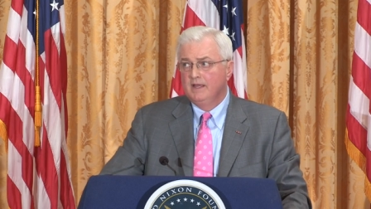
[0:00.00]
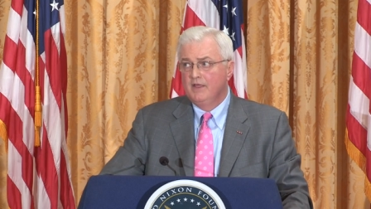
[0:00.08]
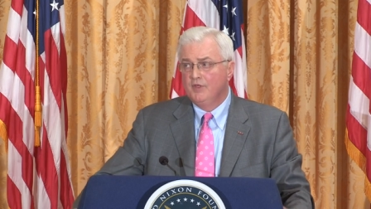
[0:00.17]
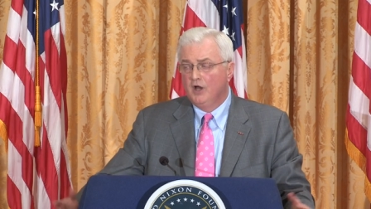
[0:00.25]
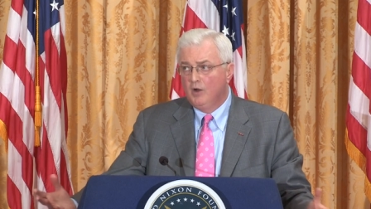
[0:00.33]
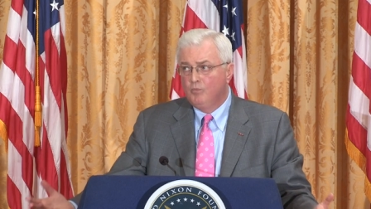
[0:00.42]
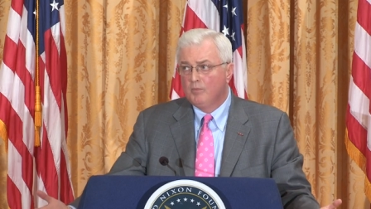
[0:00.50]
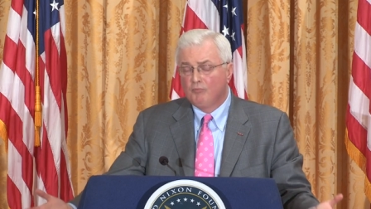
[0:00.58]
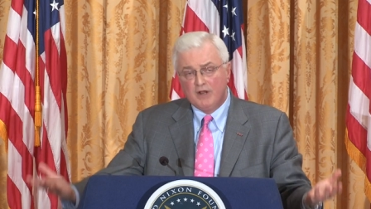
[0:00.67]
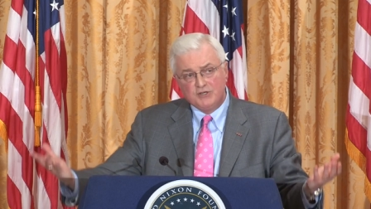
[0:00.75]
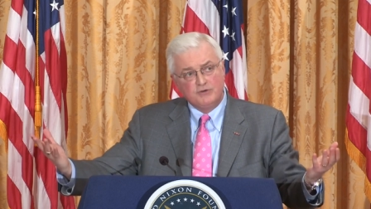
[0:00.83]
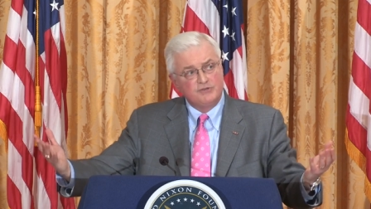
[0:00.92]
and the upward
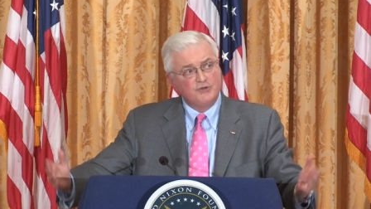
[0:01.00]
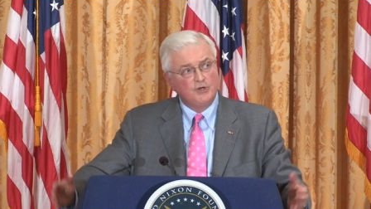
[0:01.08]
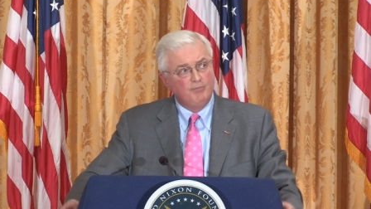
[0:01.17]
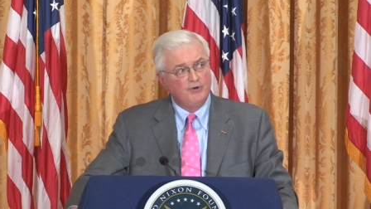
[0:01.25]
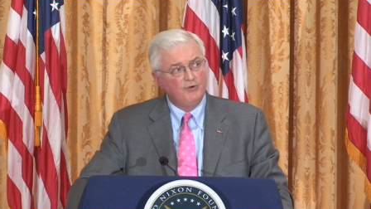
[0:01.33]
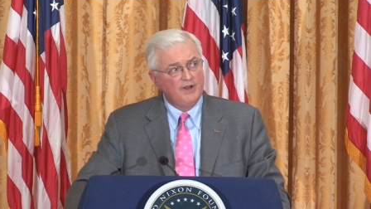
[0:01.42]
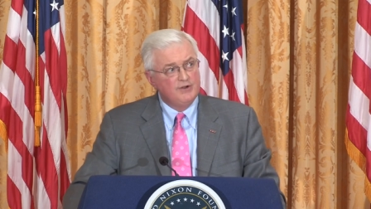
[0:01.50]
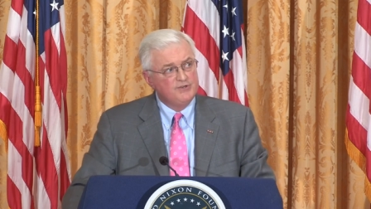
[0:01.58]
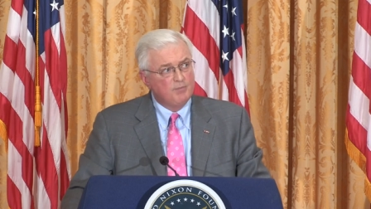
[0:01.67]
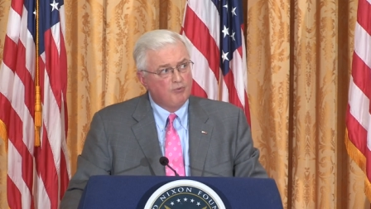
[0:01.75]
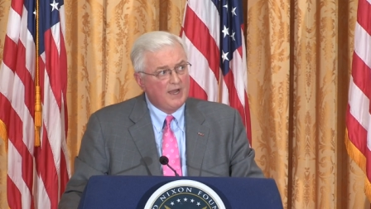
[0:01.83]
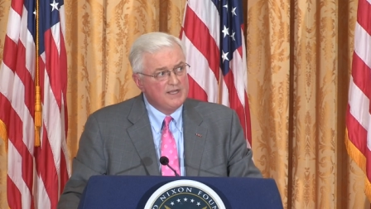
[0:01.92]
pressure it's going to put on
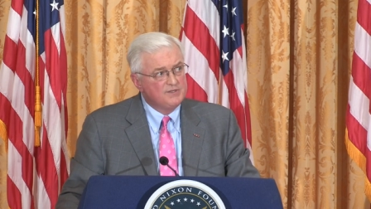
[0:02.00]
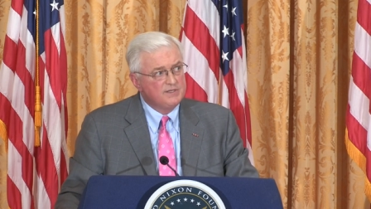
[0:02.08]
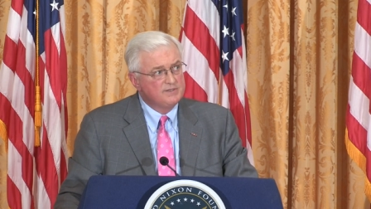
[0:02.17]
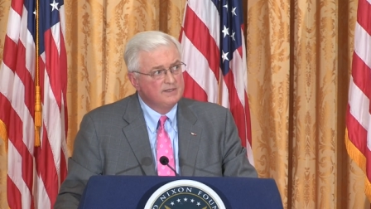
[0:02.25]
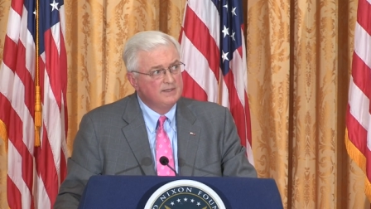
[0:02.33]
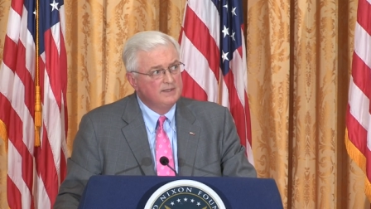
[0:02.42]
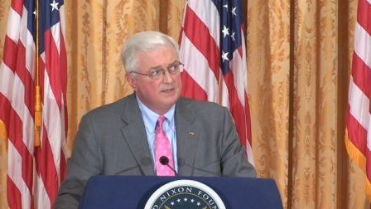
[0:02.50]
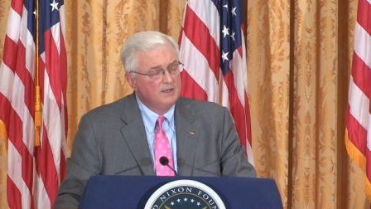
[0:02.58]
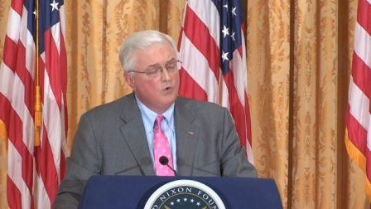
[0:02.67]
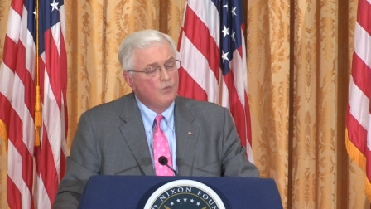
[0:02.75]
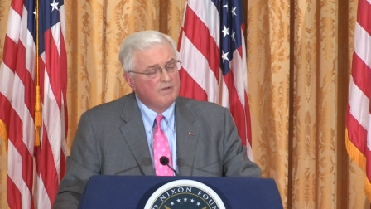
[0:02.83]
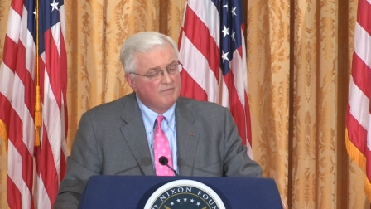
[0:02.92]
energy prices,
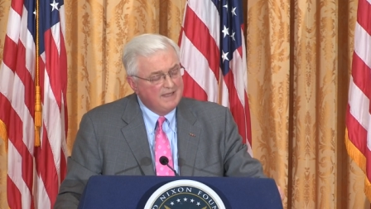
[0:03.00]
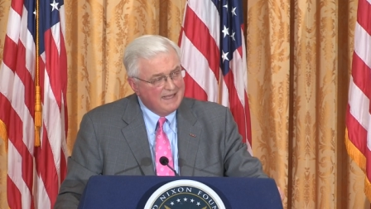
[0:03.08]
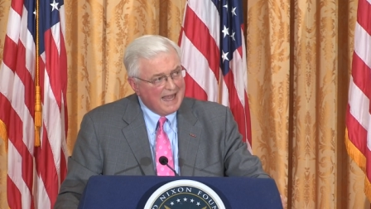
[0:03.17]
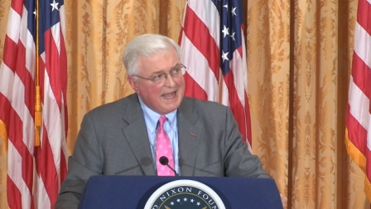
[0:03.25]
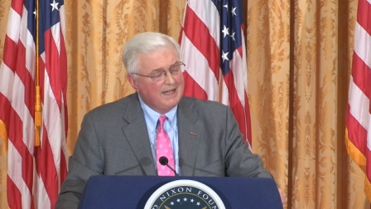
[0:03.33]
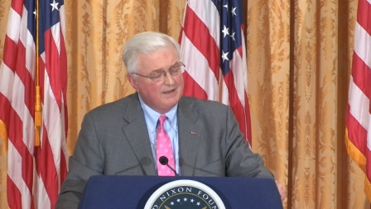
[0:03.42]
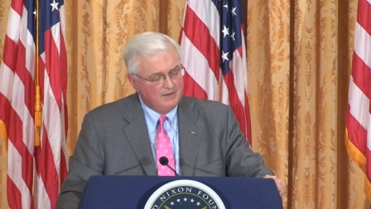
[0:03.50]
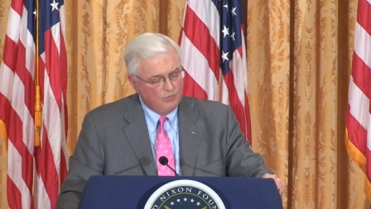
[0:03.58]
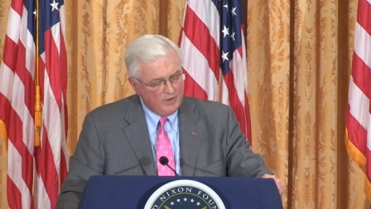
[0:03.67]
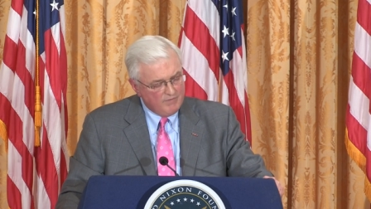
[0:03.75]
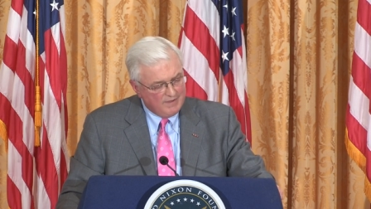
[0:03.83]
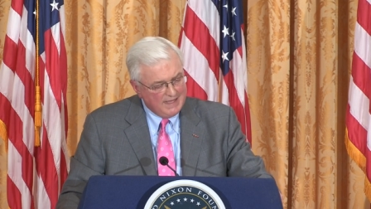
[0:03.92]
we've got,
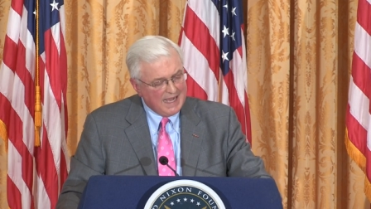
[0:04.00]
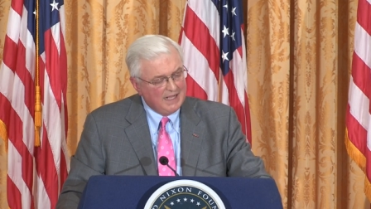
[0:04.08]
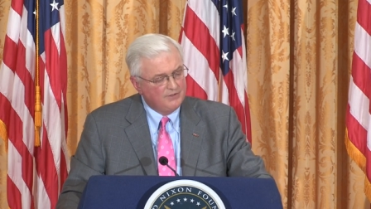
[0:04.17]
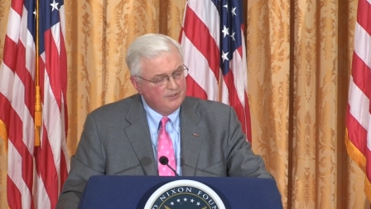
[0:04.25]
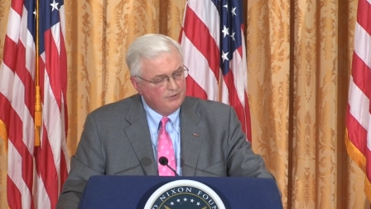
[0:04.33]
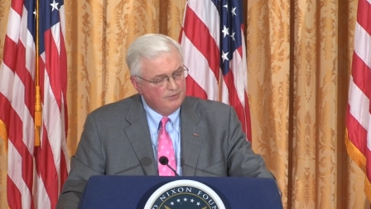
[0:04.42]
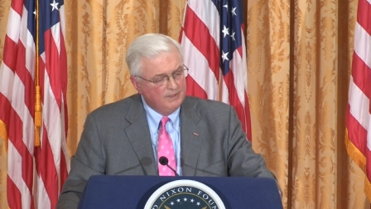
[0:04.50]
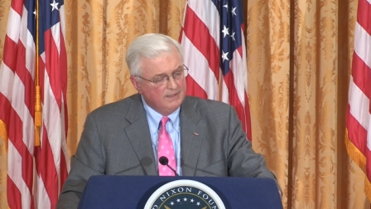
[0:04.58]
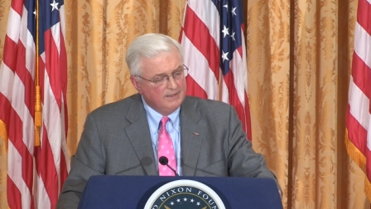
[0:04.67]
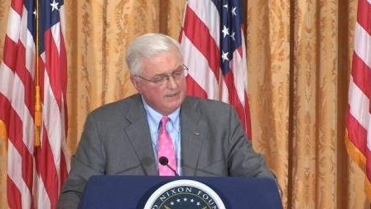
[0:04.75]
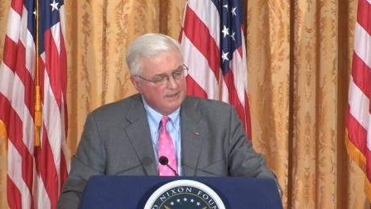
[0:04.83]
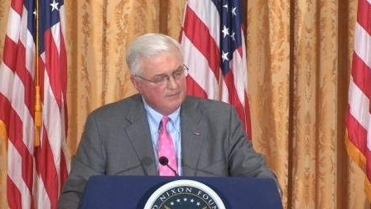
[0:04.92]
we've got to
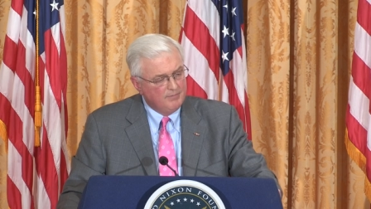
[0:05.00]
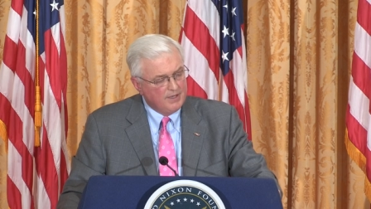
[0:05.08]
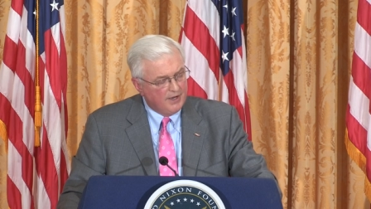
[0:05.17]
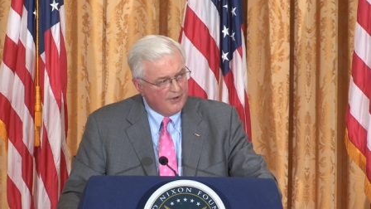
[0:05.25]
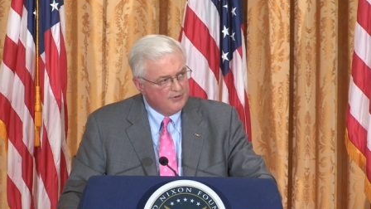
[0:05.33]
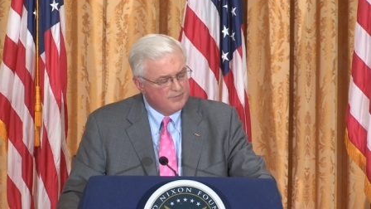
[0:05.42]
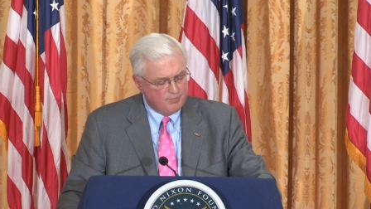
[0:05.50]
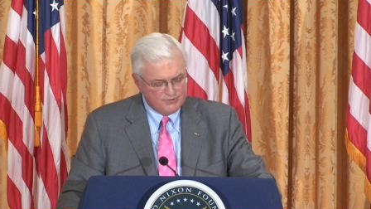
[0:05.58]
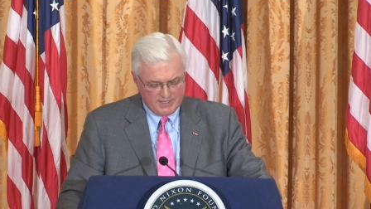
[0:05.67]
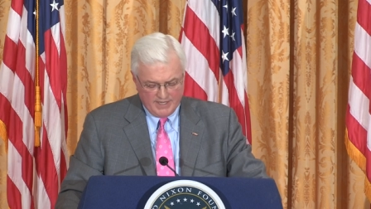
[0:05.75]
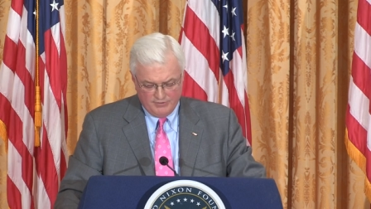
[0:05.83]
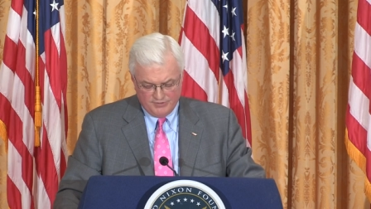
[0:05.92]
be
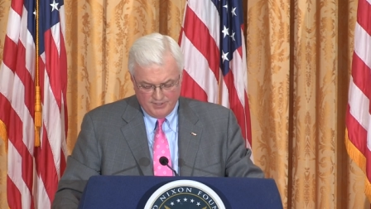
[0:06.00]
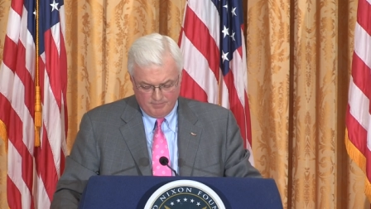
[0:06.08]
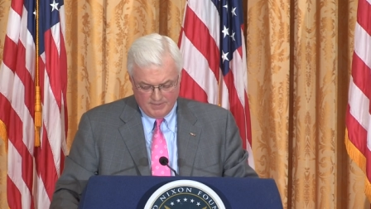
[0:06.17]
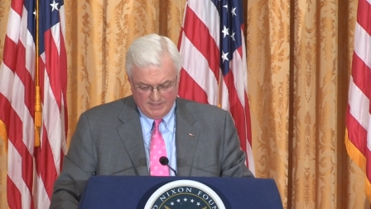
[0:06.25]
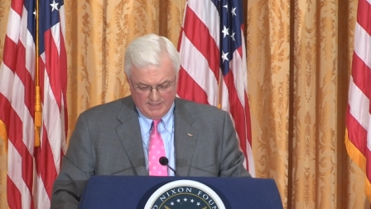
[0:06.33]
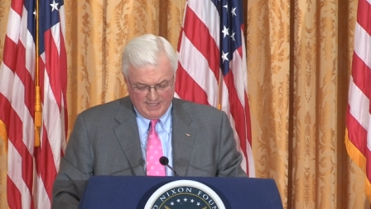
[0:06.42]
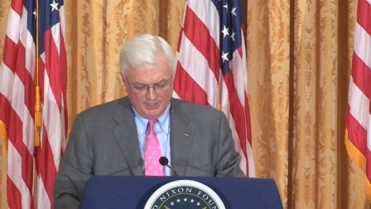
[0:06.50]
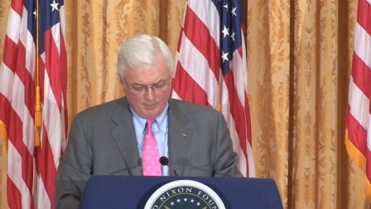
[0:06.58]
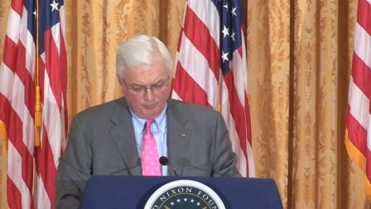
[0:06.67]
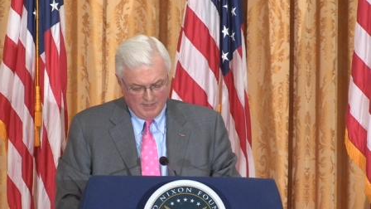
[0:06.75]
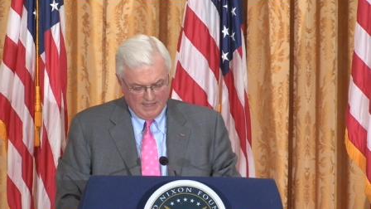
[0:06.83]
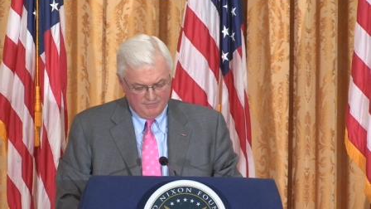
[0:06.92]
100% energy dependent and
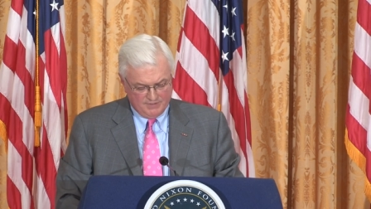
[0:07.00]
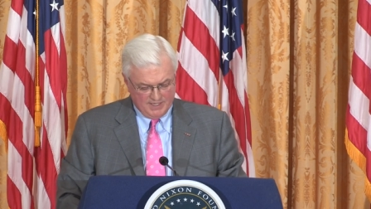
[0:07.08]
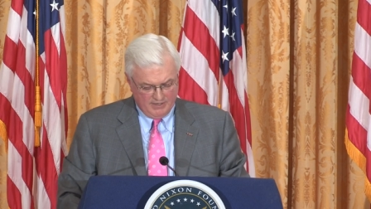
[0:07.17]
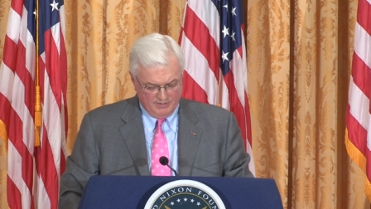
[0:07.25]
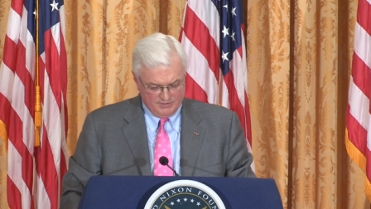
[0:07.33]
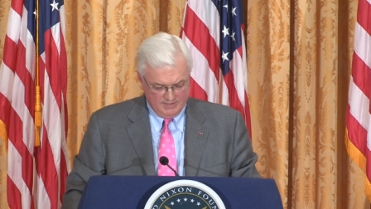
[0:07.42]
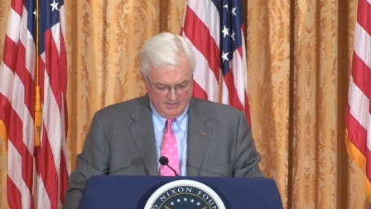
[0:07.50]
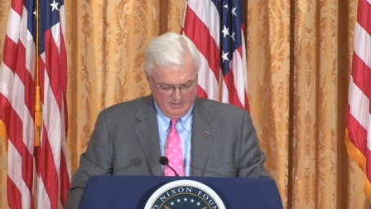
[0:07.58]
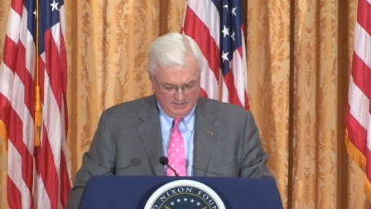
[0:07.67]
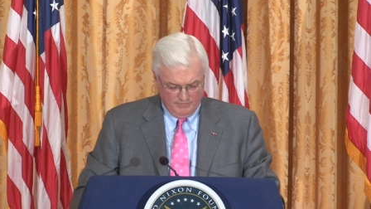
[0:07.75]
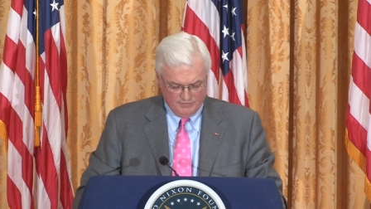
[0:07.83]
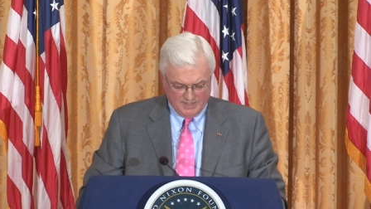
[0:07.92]
deprive the terrorists
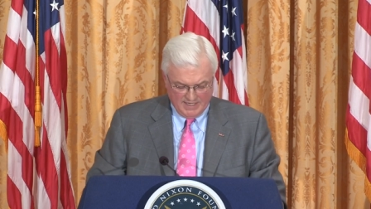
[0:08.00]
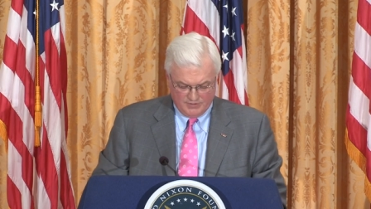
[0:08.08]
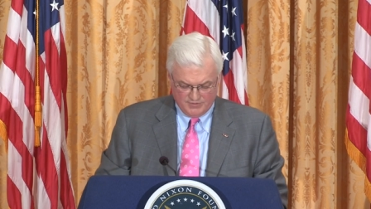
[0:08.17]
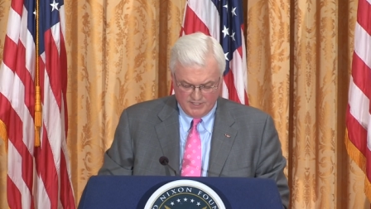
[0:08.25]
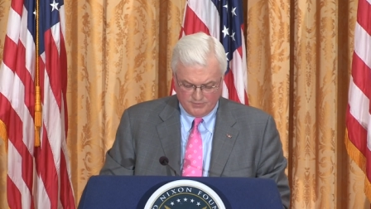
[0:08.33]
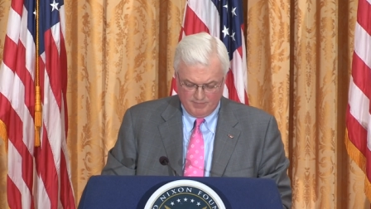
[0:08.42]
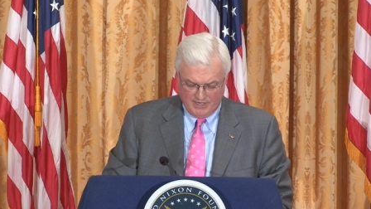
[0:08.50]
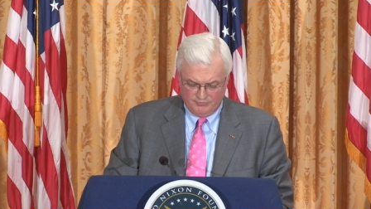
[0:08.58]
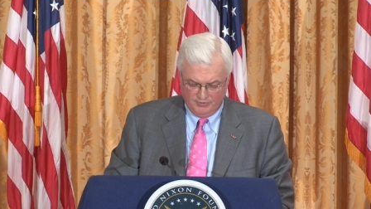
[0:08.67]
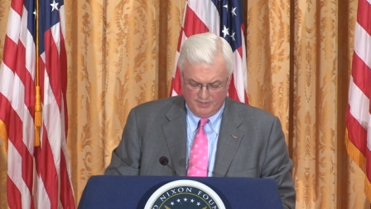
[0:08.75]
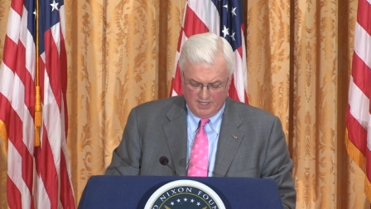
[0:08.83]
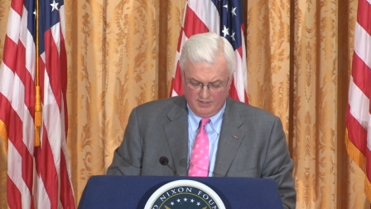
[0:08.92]
of those excess
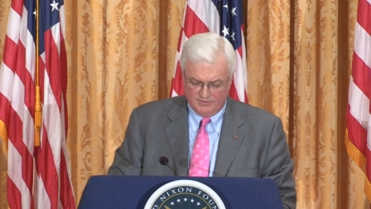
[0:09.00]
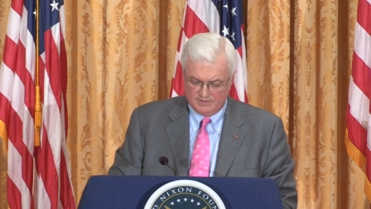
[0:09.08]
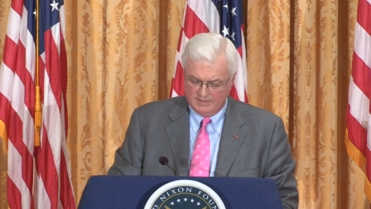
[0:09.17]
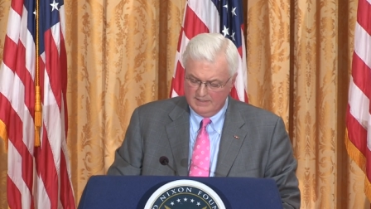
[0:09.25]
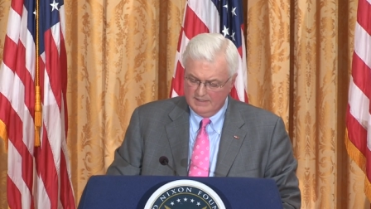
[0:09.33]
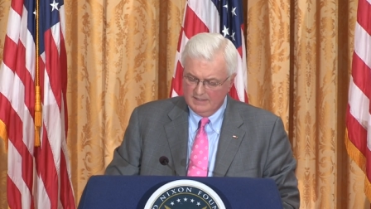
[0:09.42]
petrodollars.